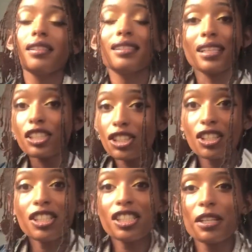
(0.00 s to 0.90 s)

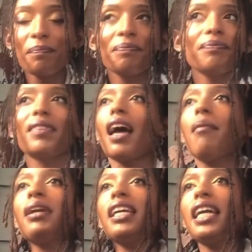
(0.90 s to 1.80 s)
sisters.
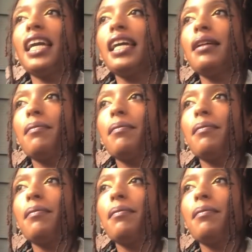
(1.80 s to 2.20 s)
I mean, it,